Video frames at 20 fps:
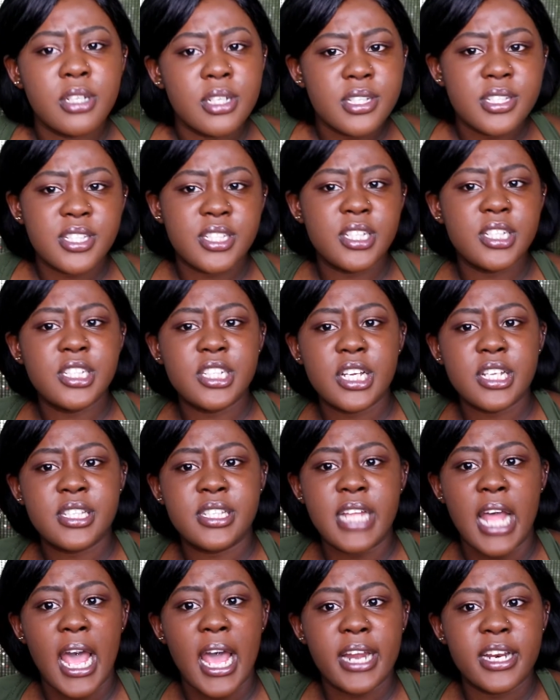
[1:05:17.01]
CJ's
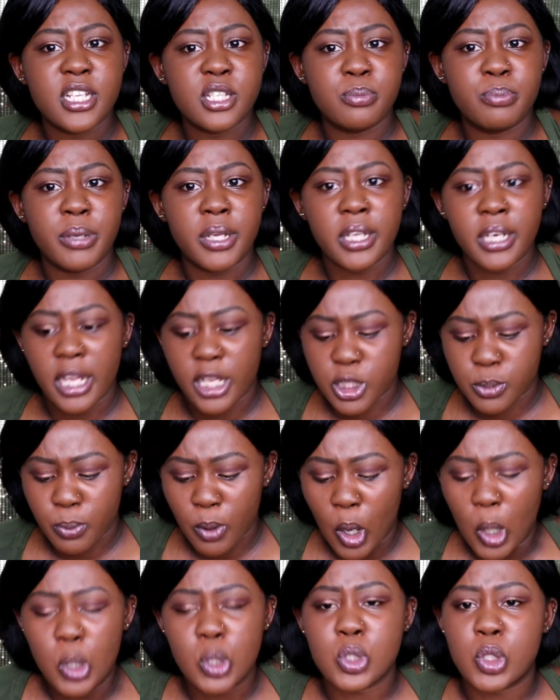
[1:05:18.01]
dad is being
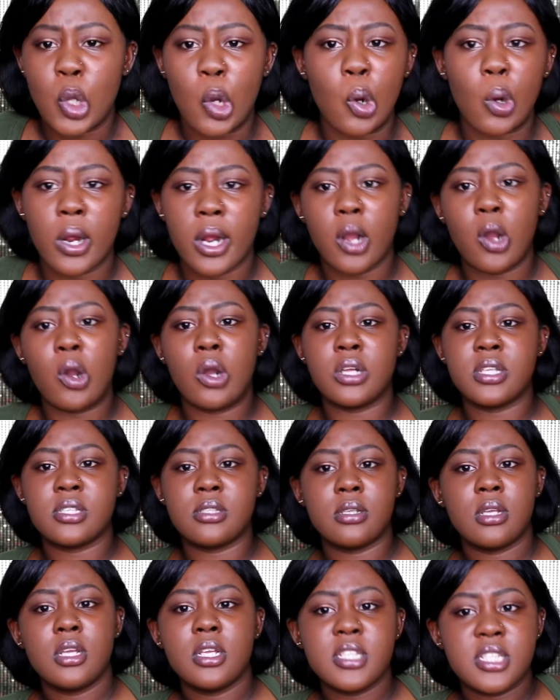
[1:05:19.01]
exposed. Or
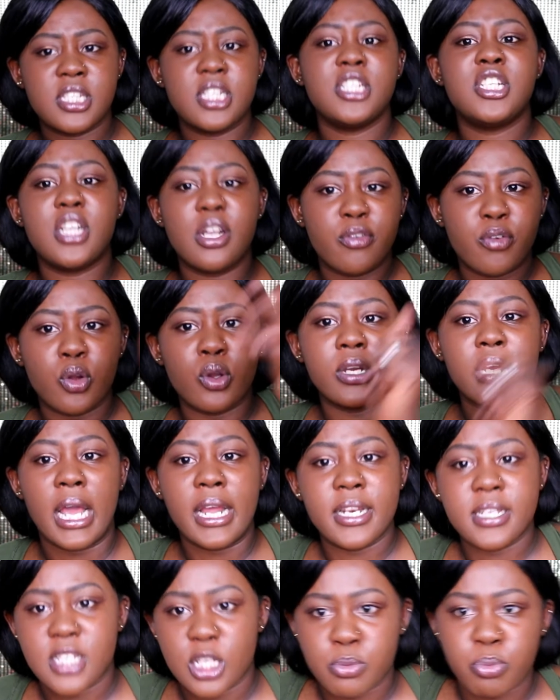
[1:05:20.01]
CJ real
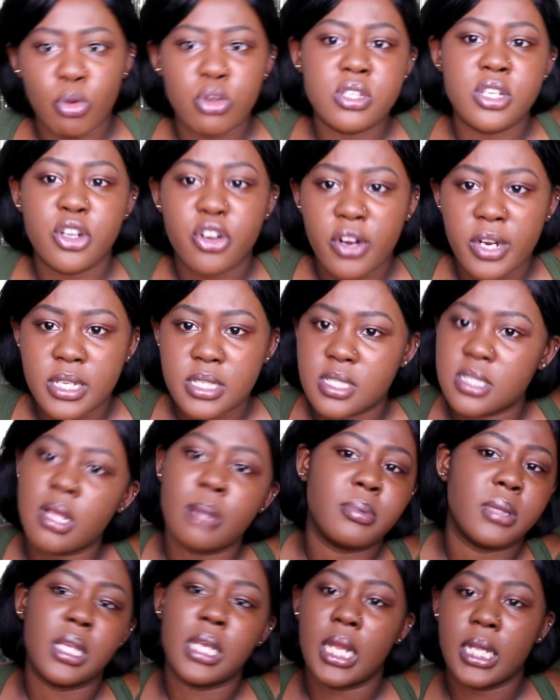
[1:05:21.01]
dad is exposing Chris.
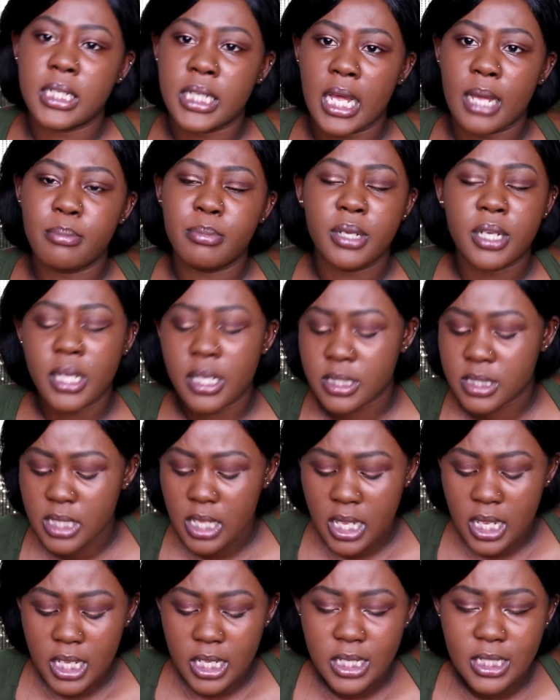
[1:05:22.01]
Something like that. Because
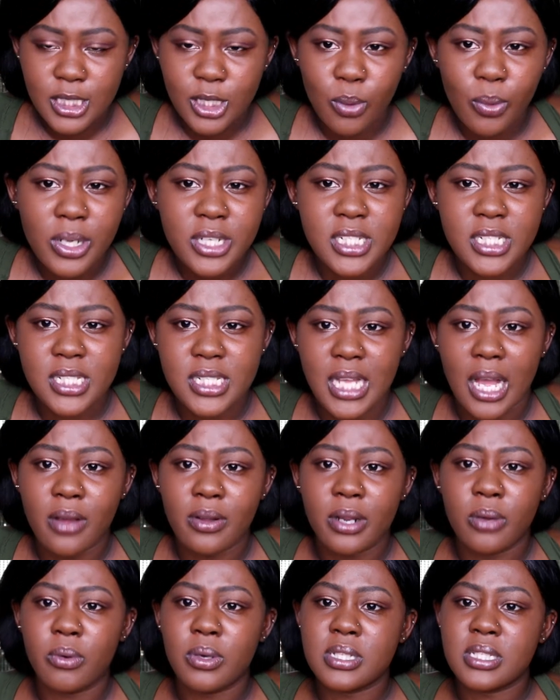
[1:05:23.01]
the way she
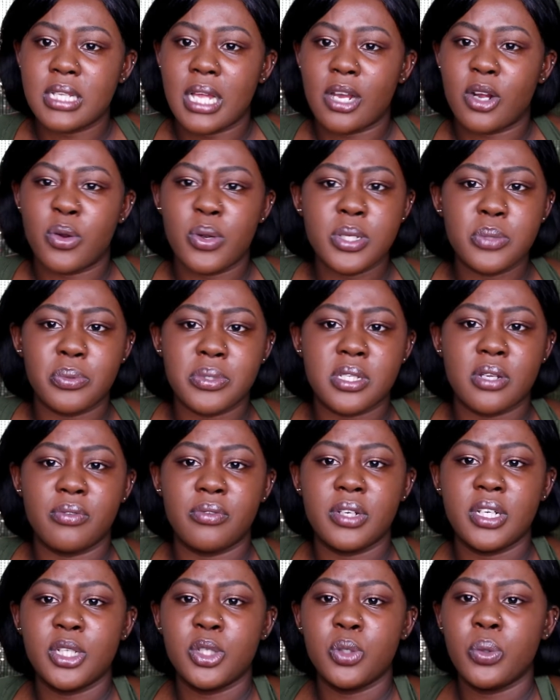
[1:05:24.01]
sounded was like Chris wasn't
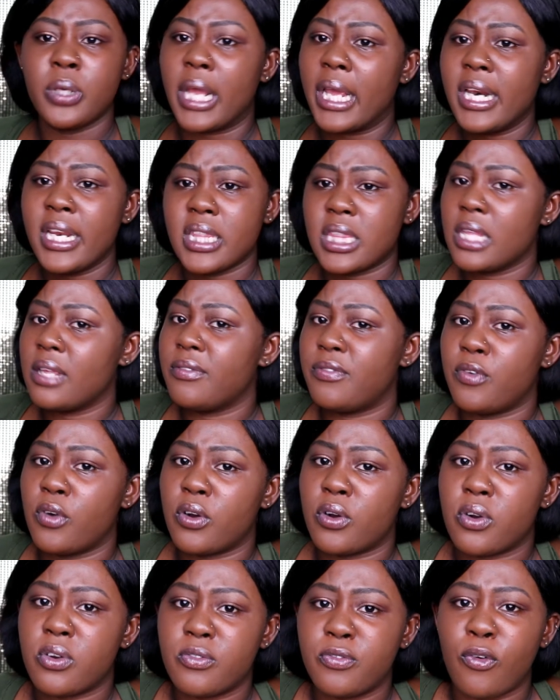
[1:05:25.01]
really doing anything
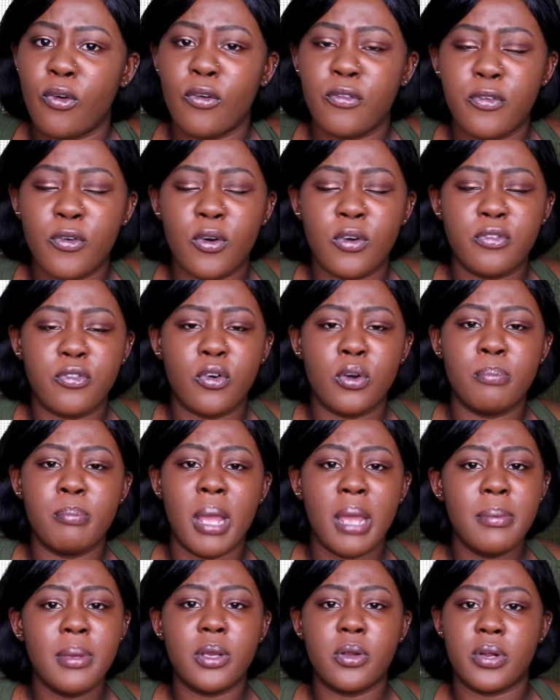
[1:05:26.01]
for
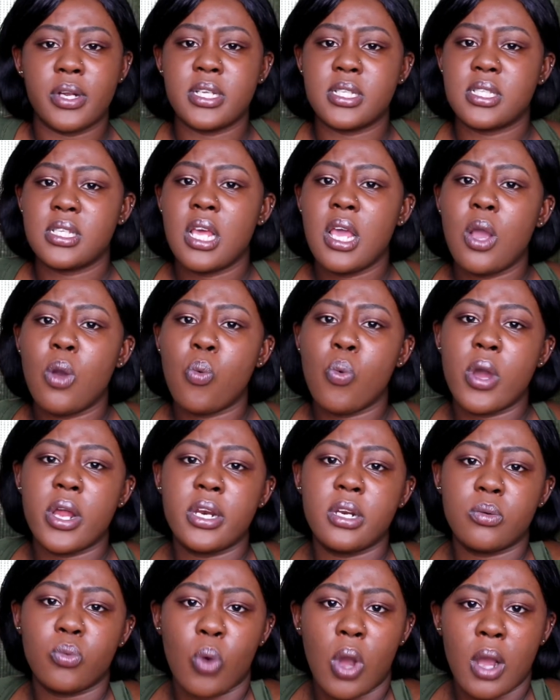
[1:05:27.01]
baby Chris
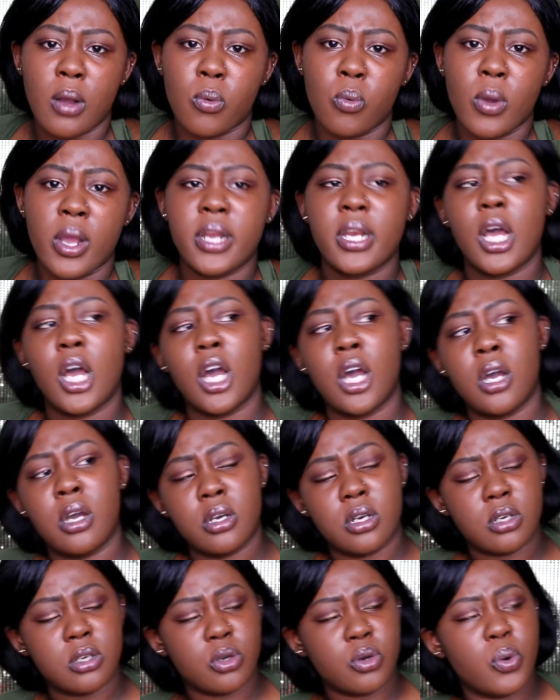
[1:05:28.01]
when
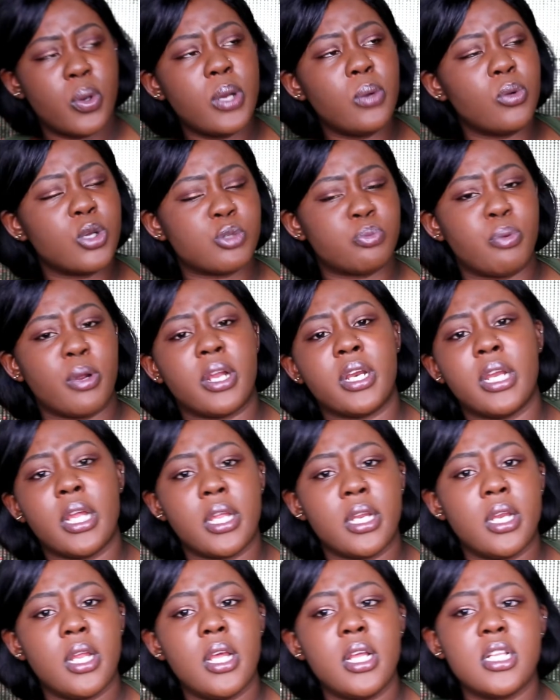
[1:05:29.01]
Queen was
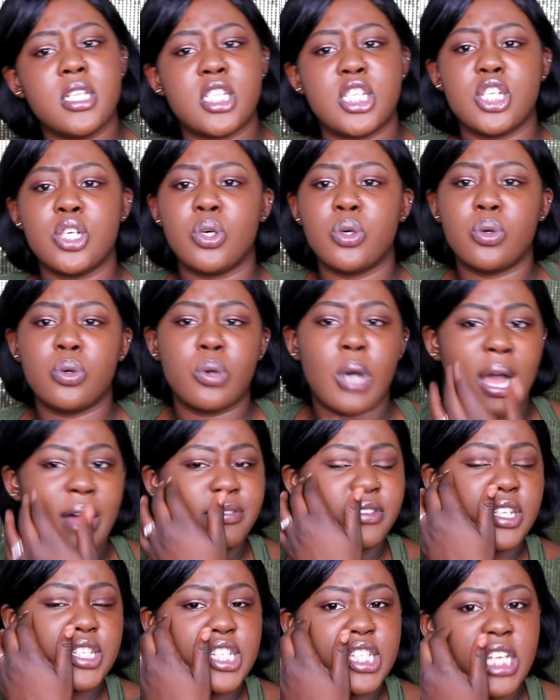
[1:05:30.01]
pregnant till
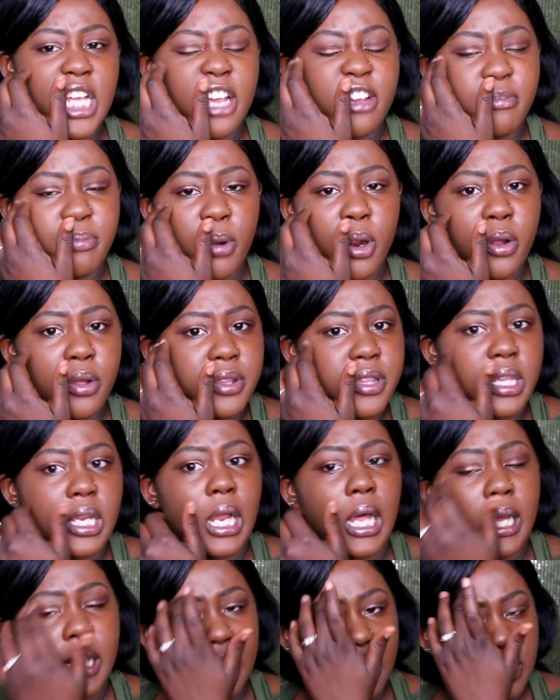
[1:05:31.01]
after she gave birth.
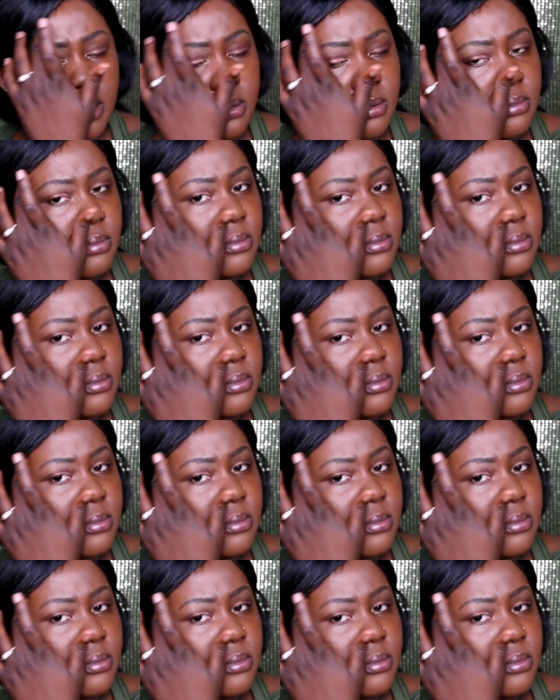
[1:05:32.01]
Like,